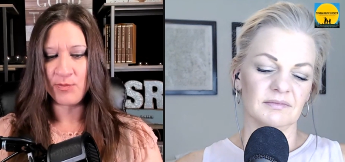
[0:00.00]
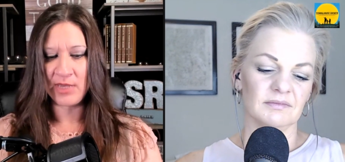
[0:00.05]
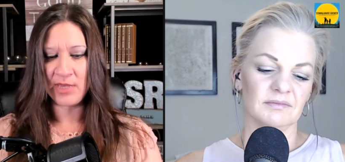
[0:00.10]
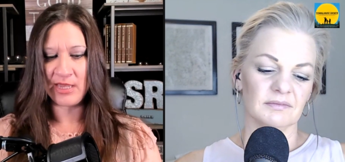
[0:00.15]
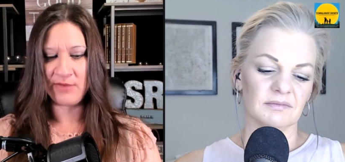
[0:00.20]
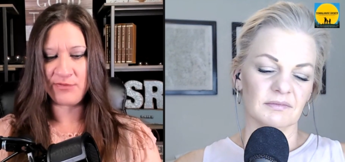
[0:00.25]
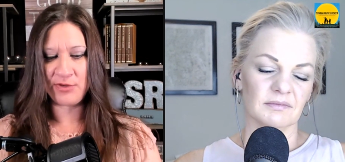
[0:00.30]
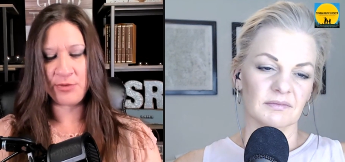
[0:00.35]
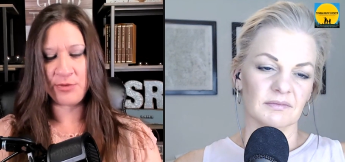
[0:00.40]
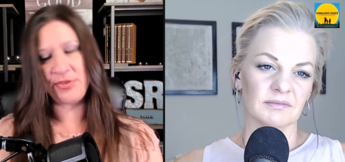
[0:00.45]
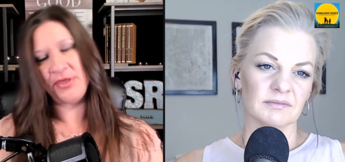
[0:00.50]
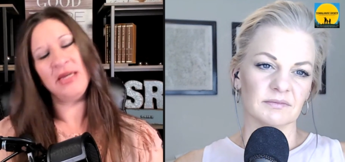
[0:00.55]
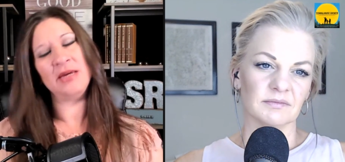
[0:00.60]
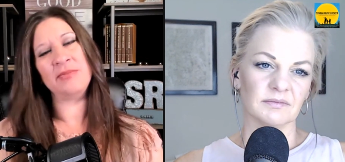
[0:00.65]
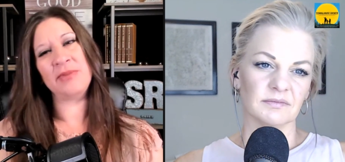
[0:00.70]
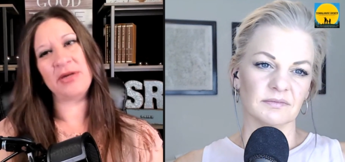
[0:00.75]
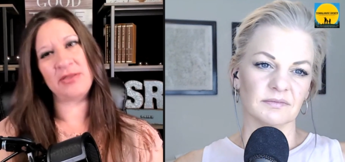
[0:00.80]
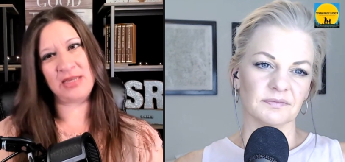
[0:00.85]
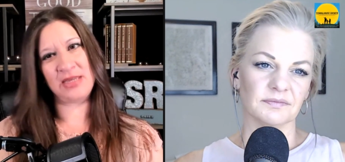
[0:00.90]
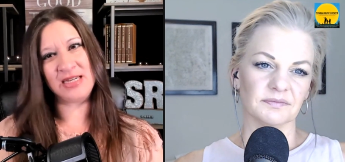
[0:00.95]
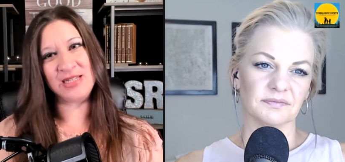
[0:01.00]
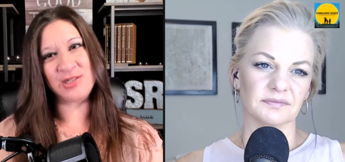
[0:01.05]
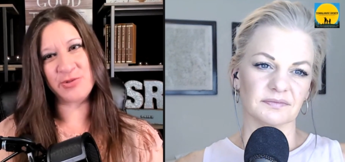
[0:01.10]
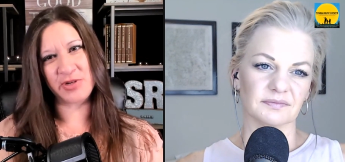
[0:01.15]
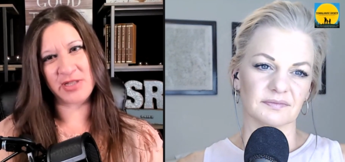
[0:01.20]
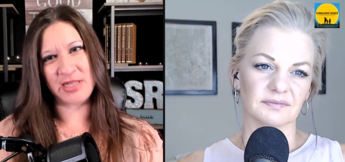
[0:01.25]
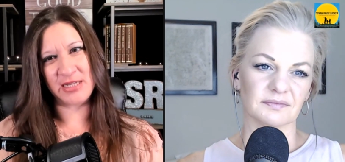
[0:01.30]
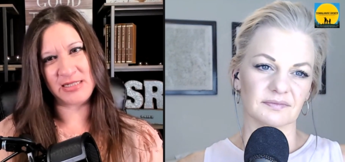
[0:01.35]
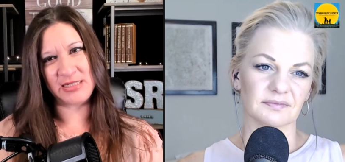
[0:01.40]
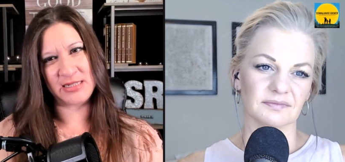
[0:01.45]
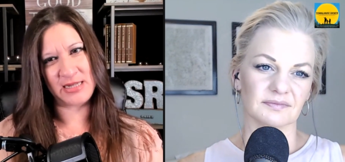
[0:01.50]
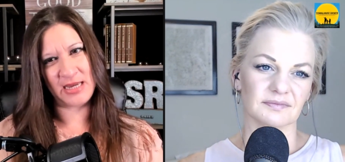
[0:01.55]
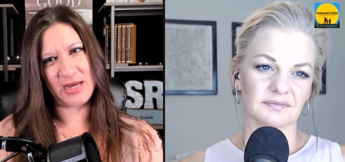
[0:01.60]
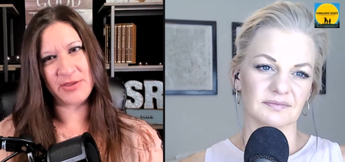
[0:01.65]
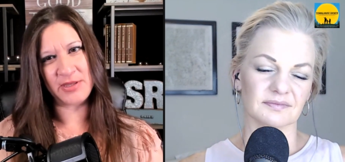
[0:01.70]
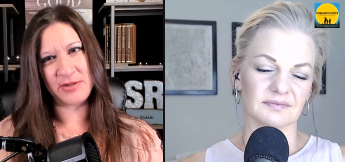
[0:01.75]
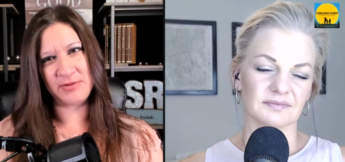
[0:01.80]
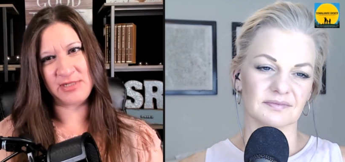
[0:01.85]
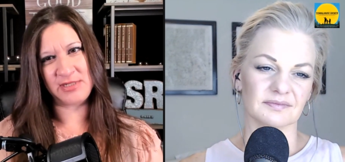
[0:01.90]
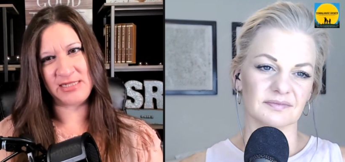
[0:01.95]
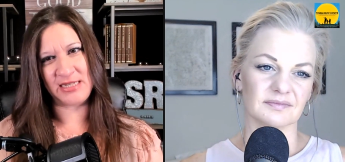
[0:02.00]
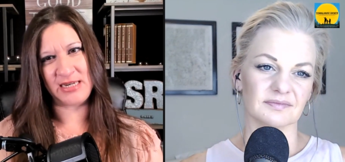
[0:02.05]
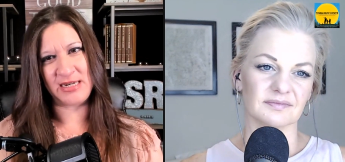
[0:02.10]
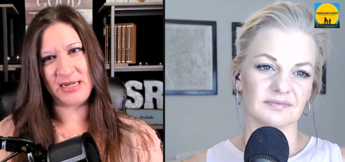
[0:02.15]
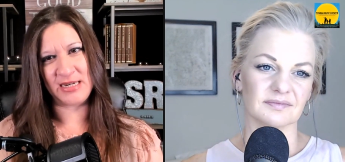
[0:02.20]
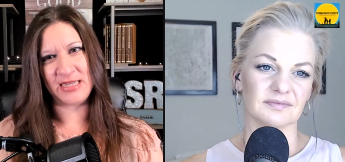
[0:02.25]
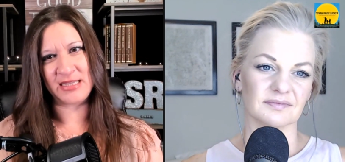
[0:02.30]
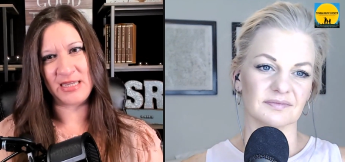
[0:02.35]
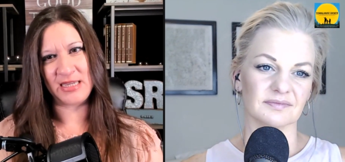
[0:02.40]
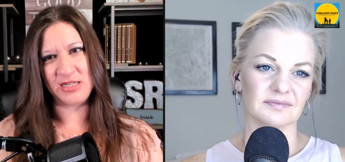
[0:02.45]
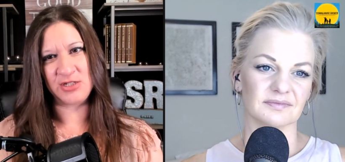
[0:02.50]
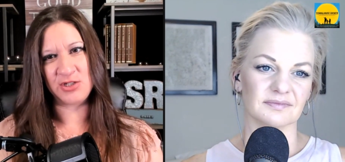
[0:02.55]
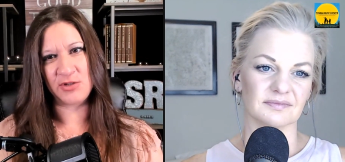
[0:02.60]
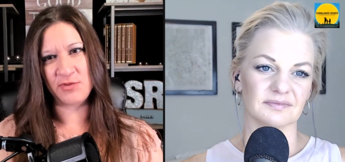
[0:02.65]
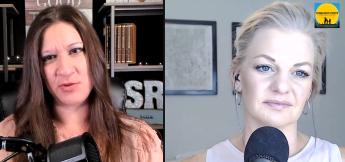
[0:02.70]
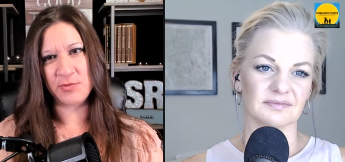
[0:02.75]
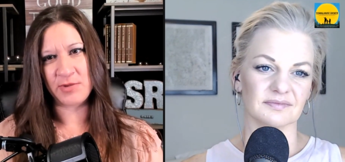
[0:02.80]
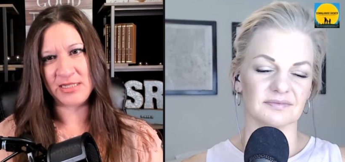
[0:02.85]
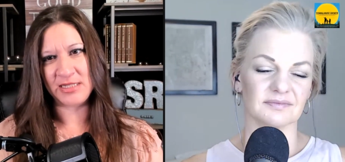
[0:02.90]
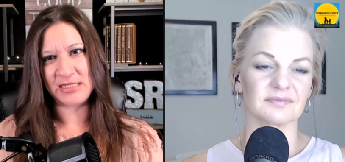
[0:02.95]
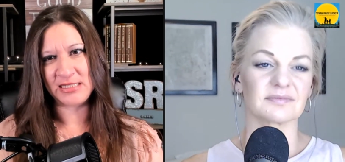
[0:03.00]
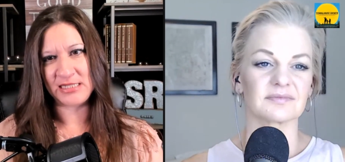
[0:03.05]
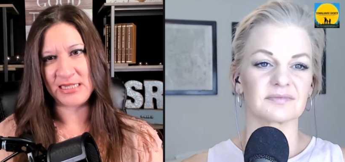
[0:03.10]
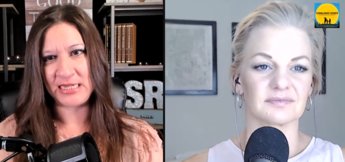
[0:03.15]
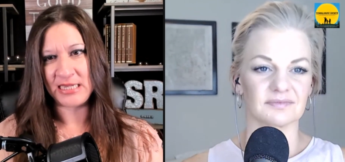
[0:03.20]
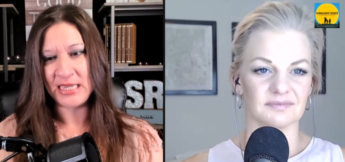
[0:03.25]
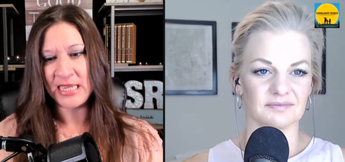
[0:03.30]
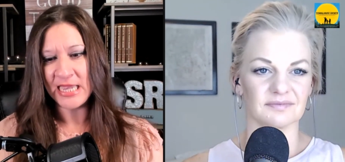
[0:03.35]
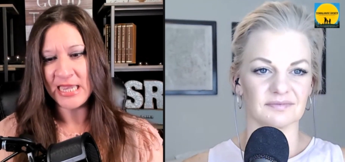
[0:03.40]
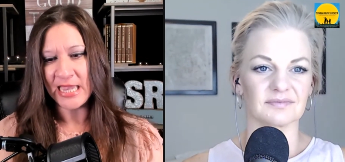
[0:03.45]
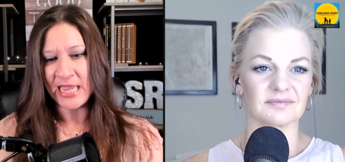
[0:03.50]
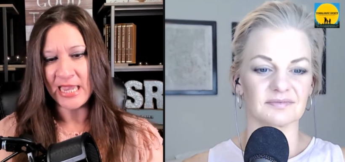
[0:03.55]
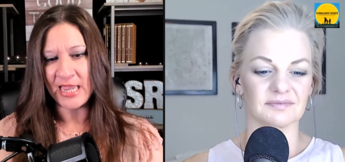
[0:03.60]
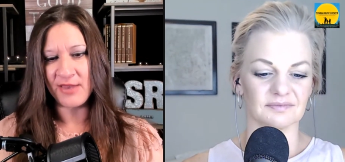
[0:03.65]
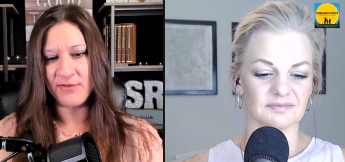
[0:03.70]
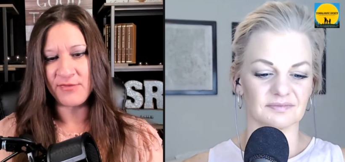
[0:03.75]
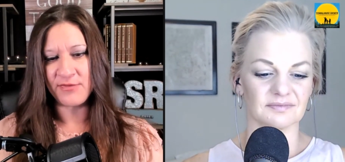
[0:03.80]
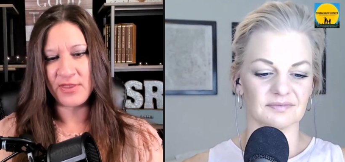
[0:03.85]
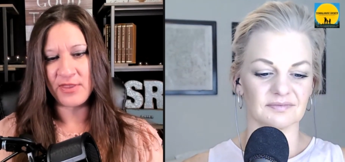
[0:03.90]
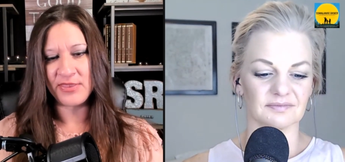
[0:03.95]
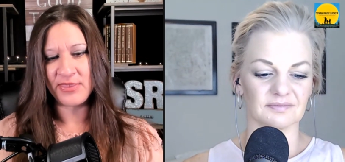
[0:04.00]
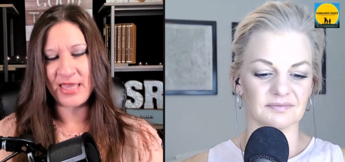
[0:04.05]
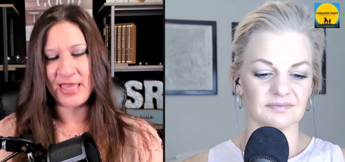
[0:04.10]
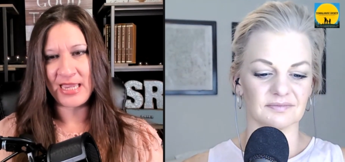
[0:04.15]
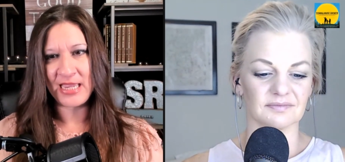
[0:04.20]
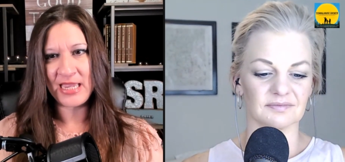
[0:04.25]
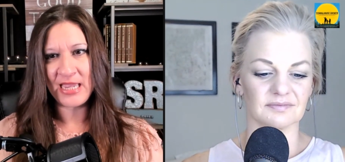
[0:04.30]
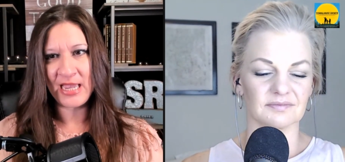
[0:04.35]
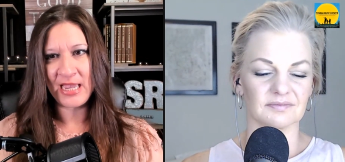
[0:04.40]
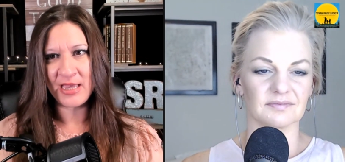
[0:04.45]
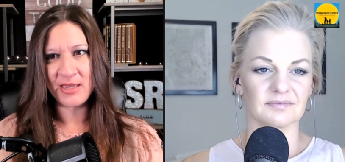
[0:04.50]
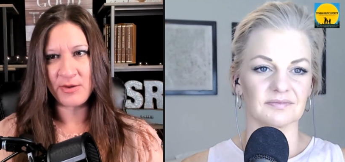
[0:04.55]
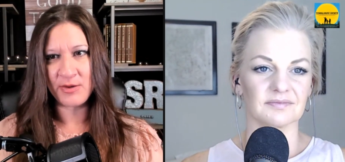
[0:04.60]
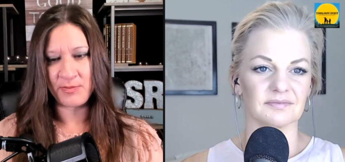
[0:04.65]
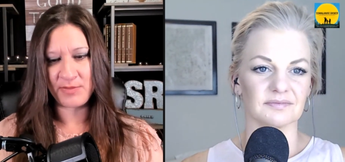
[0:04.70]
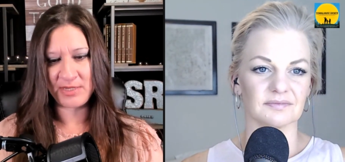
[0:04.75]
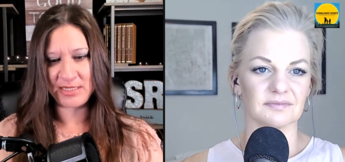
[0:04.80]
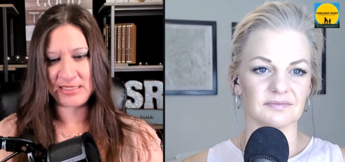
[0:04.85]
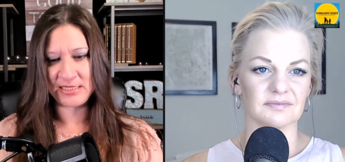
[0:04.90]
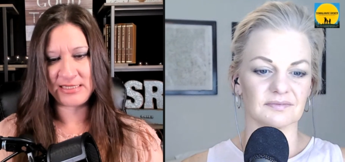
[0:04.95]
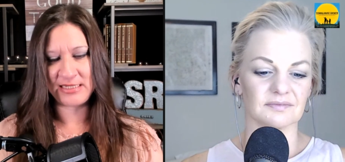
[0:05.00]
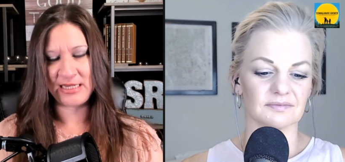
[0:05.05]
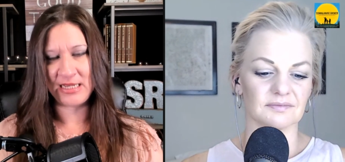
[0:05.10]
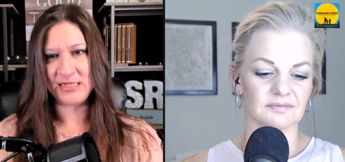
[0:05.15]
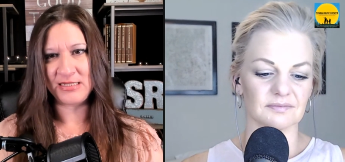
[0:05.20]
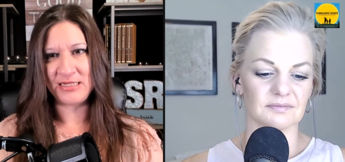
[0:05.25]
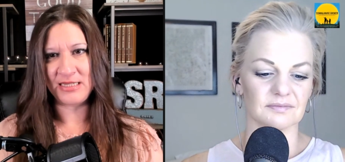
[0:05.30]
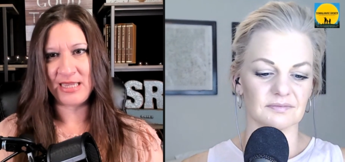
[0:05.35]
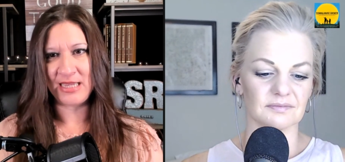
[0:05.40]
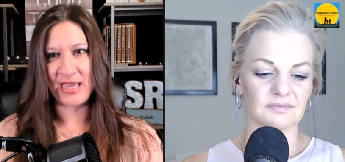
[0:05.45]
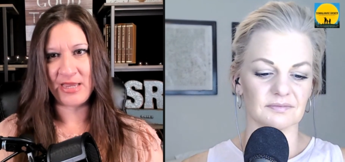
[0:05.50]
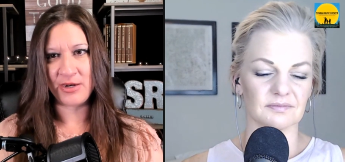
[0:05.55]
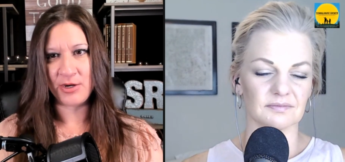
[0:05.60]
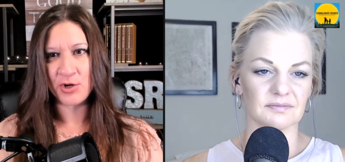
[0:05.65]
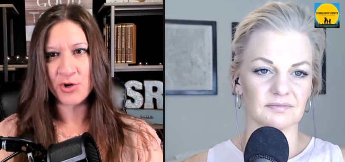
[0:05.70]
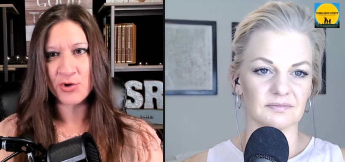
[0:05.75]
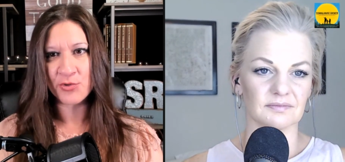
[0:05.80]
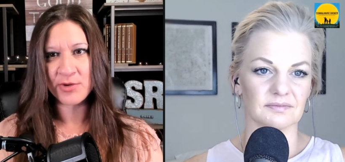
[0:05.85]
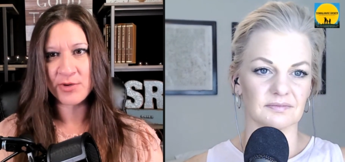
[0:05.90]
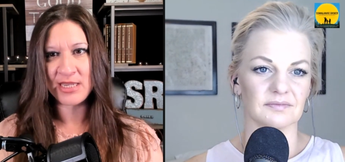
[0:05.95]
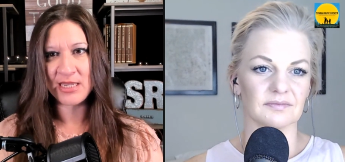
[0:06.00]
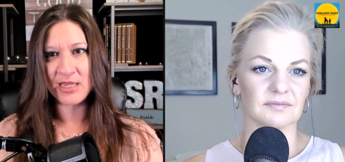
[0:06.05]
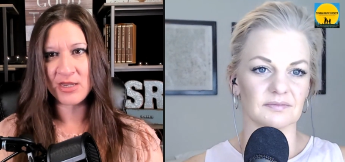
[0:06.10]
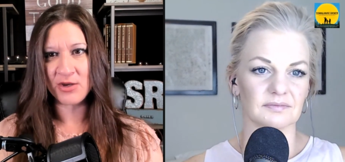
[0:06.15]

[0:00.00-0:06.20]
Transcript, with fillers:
Speaker 1: if you think about the Israelites and how they were standing at the edge of the Red Sea, if they had been standing at a creek